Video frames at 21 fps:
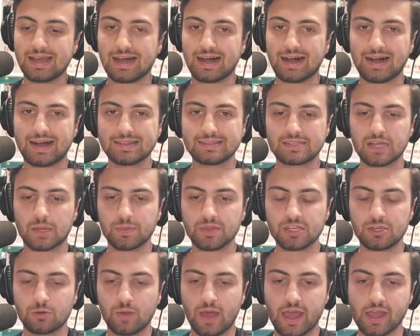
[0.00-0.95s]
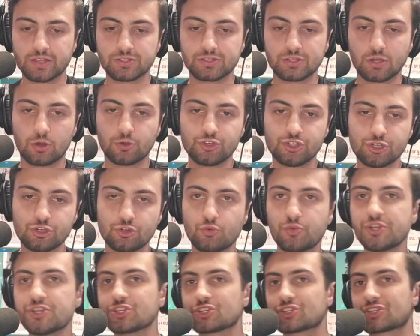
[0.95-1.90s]
On WXOU,
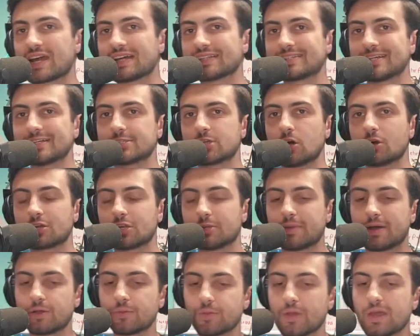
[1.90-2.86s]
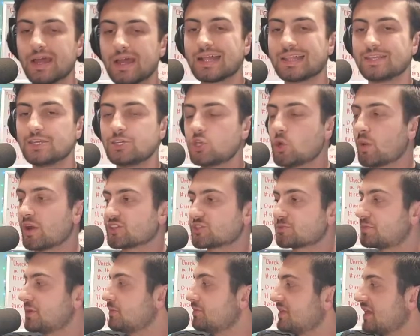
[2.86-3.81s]
we just got done talking about the
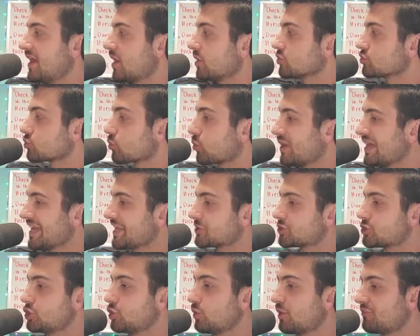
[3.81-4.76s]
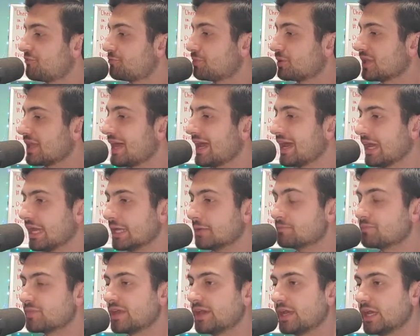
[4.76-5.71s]
USPBL's Week 2 of play,
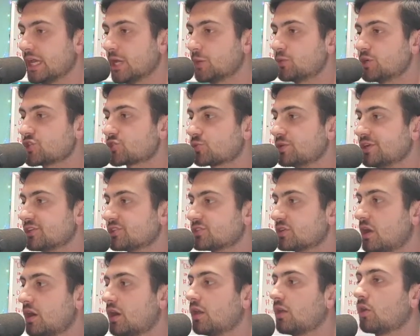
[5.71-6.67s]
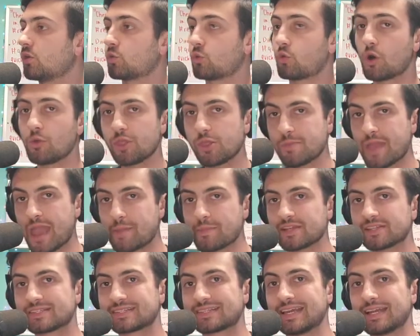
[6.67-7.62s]
in which we saw the
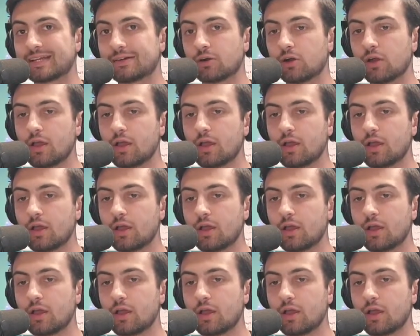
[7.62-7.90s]
Mammoths get a